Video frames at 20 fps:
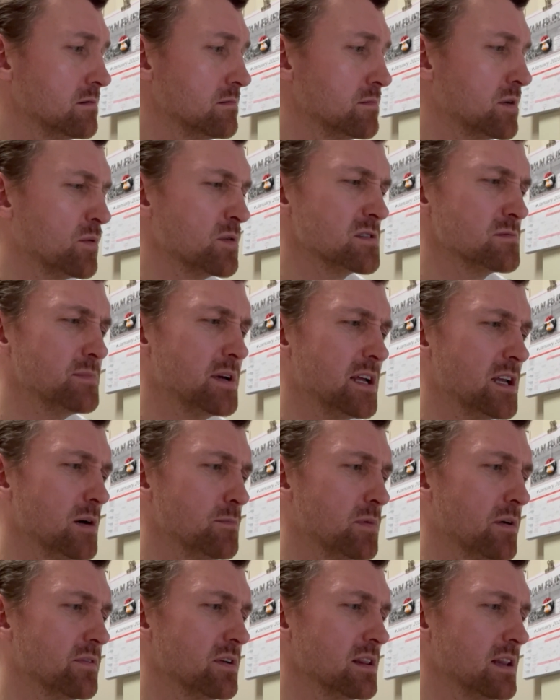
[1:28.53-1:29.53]
but was made
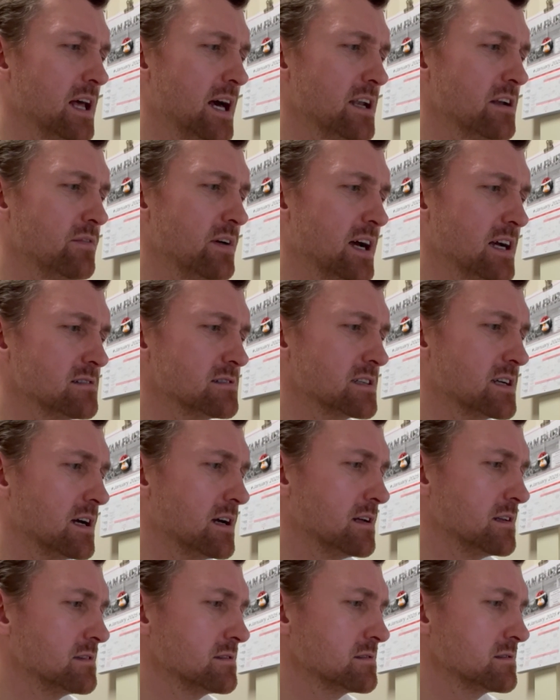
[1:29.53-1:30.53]
up of a lot of
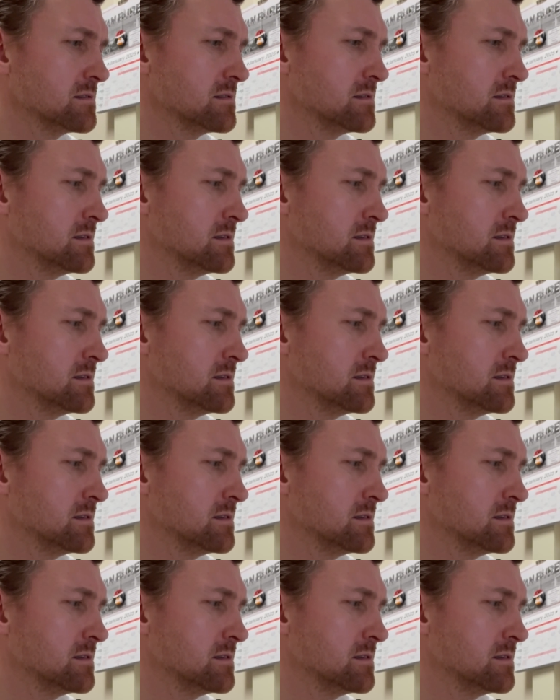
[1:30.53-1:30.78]
hexagons.